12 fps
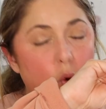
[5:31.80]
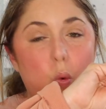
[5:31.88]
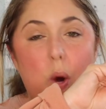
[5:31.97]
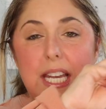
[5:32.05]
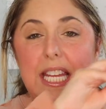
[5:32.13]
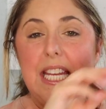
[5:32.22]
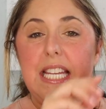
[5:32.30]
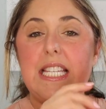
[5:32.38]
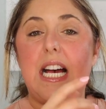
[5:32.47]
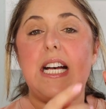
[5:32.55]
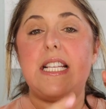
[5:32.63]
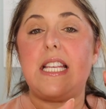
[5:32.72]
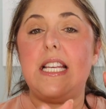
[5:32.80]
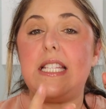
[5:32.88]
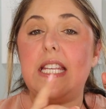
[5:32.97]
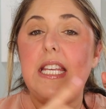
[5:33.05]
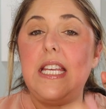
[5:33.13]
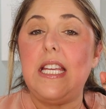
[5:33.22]
What he does
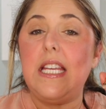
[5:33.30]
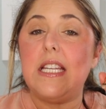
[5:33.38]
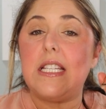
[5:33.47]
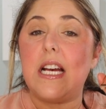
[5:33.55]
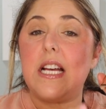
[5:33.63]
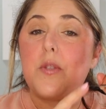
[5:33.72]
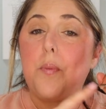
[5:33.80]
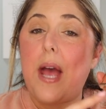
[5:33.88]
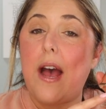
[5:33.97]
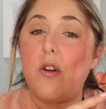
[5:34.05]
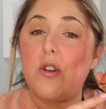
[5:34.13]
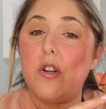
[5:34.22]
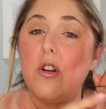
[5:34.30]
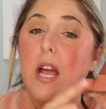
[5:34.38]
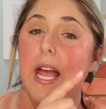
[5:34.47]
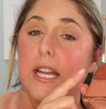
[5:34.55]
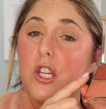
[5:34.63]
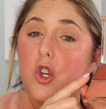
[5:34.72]
is he does powder
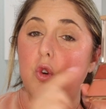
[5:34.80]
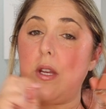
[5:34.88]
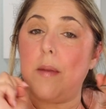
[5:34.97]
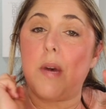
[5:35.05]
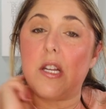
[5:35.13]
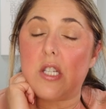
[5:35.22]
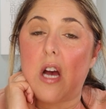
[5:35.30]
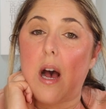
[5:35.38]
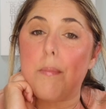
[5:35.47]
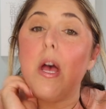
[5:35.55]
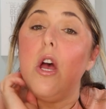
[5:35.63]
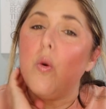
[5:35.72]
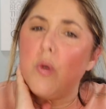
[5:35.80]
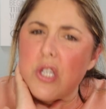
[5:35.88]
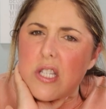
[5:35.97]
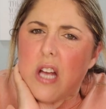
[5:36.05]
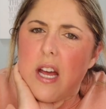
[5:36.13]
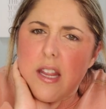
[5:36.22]
and cream on top, which
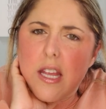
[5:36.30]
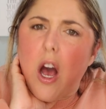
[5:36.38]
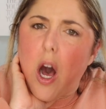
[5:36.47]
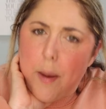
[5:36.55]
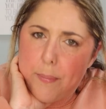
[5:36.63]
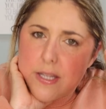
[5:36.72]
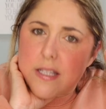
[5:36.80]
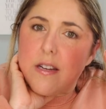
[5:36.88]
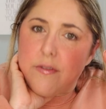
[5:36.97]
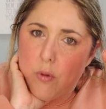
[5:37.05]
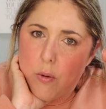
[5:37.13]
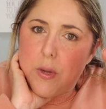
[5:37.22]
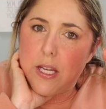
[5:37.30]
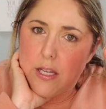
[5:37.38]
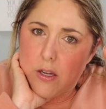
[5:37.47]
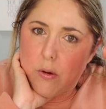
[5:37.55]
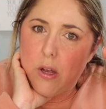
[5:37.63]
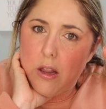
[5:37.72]
is kind of the opposite of what we
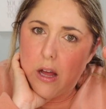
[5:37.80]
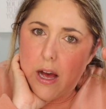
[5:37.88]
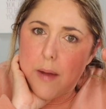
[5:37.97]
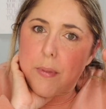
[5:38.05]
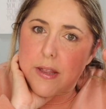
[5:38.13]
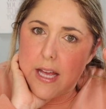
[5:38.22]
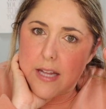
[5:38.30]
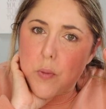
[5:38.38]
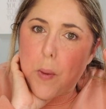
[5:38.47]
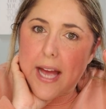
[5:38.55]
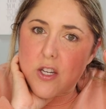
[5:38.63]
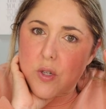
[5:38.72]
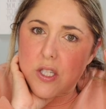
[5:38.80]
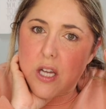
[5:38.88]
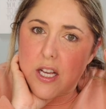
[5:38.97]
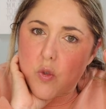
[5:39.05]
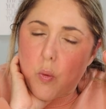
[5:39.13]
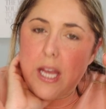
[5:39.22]
hear a lot, but that's Patrick
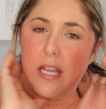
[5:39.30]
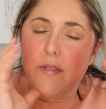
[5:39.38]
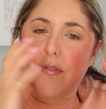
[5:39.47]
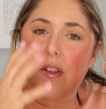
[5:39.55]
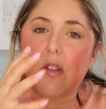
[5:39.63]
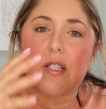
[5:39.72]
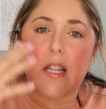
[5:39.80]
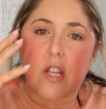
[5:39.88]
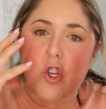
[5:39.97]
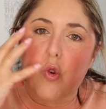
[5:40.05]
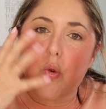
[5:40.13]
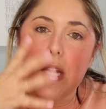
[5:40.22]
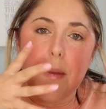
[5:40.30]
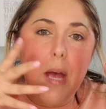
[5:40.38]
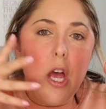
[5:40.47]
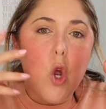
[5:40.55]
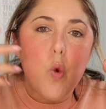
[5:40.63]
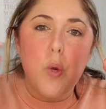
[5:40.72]
Ta's way. He feels that the cream
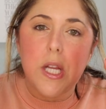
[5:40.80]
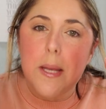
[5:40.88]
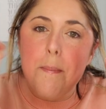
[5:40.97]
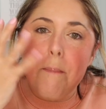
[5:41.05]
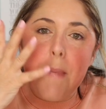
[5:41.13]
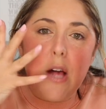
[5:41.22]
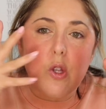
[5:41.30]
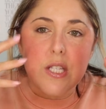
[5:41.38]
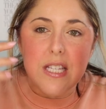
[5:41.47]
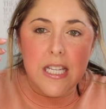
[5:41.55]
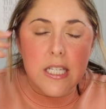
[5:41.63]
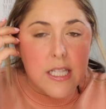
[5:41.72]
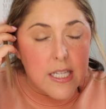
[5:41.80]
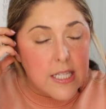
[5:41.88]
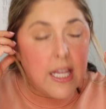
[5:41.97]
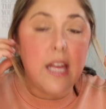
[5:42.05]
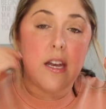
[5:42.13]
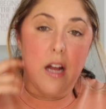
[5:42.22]
really melts into the
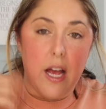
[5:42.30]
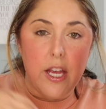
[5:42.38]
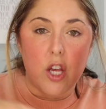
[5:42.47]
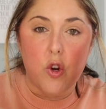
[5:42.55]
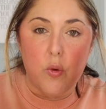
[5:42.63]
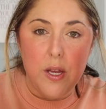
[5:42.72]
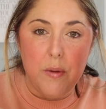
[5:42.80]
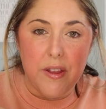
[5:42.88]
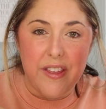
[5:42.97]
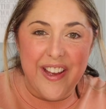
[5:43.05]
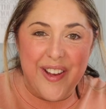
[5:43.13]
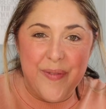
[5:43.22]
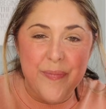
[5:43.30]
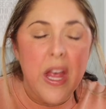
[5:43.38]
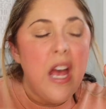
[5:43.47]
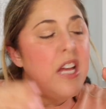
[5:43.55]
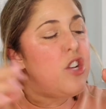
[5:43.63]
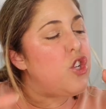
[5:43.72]
skin, and I agree with him.
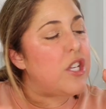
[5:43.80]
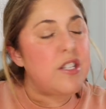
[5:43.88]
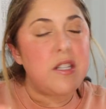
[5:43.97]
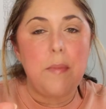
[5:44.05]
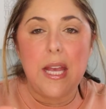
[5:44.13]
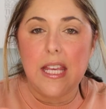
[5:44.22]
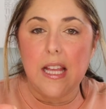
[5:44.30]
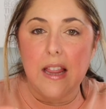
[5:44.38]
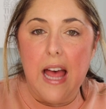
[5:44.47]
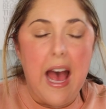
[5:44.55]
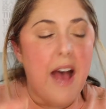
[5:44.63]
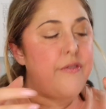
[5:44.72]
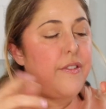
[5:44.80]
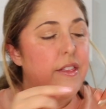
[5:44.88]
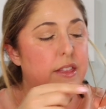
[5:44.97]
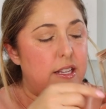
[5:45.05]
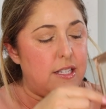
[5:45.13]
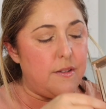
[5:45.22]
Just to make you laugh,
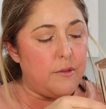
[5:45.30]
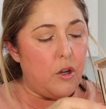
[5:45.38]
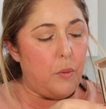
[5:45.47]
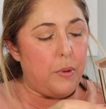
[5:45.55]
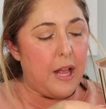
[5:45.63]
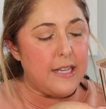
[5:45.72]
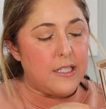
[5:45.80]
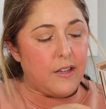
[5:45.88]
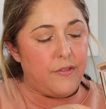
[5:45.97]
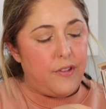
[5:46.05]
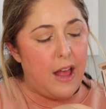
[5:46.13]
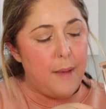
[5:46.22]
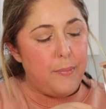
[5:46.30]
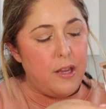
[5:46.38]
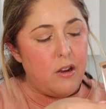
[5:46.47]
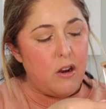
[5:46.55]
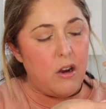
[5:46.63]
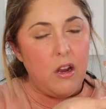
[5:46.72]
this little plastic flap
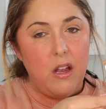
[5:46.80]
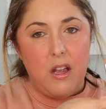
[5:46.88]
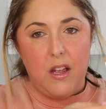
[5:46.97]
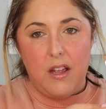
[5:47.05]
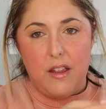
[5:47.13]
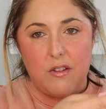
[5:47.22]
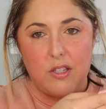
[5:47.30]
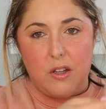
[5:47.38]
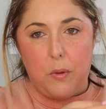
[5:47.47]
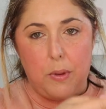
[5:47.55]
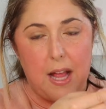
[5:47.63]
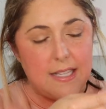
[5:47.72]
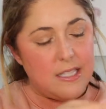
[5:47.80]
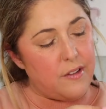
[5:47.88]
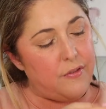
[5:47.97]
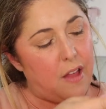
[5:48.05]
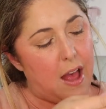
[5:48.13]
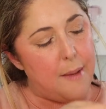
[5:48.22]
here, there's a little plastic
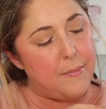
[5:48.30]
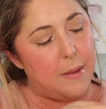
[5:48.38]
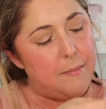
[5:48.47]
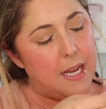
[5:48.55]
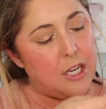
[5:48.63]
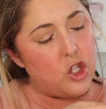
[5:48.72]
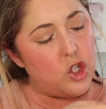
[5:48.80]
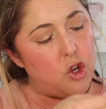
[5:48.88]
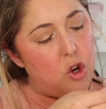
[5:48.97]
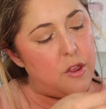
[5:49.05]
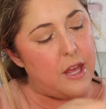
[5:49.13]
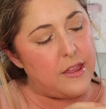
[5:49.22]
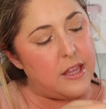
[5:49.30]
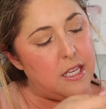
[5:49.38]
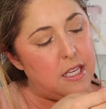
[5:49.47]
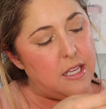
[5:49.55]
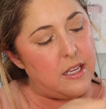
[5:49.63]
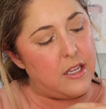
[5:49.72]
flap that makes sure that
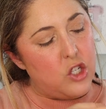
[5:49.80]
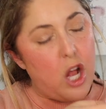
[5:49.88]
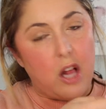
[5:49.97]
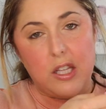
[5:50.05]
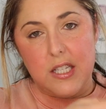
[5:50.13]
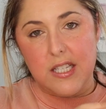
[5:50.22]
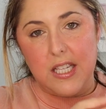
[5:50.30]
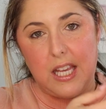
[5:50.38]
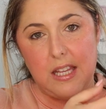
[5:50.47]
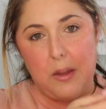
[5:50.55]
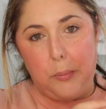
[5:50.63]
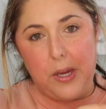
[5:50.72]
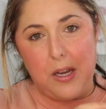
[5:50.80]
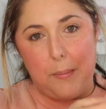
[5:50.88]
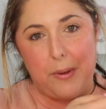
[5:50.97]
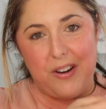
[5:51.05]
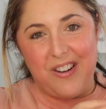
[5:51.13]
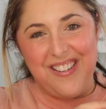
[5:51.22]
the chocolate doesn't get in the peanut
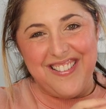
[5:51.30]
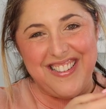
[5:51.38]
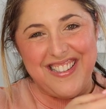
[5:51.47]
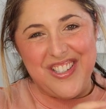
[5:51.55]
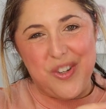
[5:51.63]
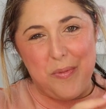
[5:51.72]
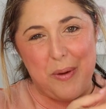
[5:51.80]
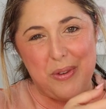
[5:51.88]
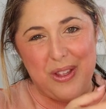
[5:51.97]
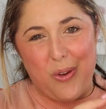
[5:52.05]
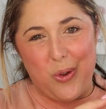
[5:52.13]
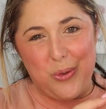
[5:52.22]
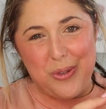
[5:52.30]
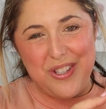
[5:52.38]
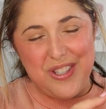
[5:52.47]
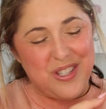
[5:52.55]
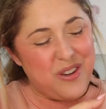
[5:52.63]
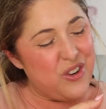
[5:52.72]
butter. Do you remember the old
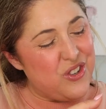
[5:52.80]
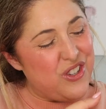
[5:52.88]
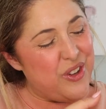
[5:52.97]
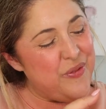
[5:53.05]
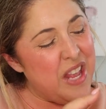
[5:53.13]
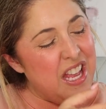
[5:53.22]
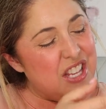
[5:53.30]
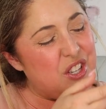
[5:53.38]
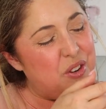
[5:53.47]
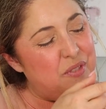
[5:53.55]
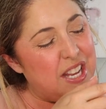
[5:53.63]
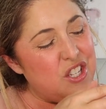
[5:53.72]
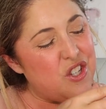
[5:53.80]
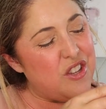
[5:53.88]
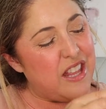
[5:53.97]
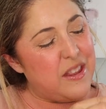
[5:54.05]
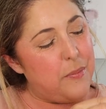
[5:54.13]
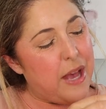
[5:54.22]
Reese's commercial? So make sure
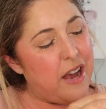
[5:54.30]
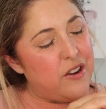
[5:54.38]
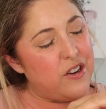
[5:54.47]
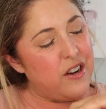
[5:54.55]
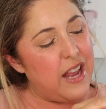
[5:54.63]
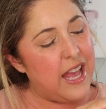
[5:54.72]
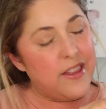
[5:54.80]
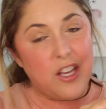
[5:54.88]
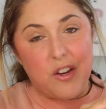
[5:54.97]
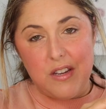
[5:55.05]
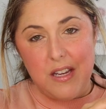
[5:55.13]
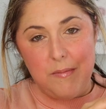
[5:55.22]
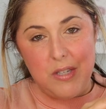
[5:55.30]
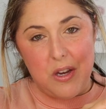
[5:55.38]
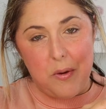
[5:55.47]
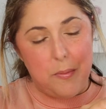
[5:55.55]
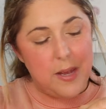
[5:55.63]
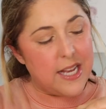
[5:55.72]
that the powder and the cream
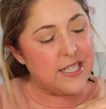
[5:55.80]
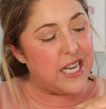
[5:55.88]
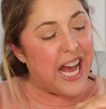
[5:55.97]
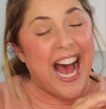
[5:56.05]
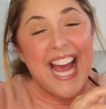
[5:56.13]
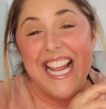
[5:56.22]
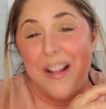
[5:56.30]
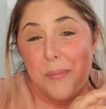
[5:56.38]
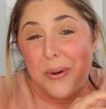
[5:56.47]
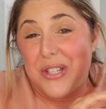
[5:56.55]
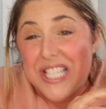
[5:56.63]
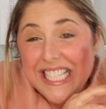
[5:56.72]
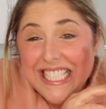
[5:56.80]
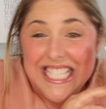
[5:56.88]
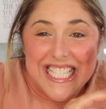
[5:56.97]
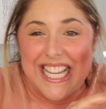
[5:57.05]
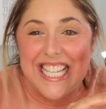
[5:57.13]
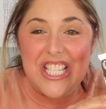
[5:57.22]
don't mix. And I personally
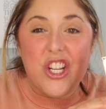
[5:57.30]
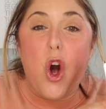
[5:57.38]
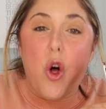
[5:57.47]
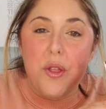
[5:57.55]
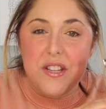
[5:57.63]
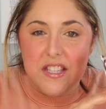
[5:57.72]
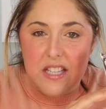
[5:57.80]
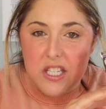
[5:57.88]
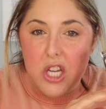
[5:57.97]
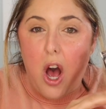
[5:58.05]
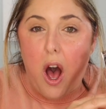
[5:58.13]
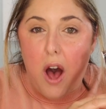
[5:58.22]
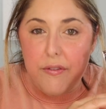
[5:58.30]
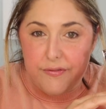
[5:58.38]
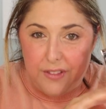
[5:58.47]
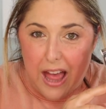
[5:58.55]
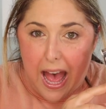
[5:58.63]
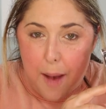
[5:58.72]
just like to call this the Ta
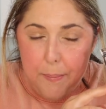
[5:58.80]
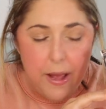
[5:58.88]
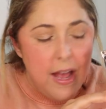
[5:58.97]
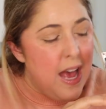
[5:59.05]
flap.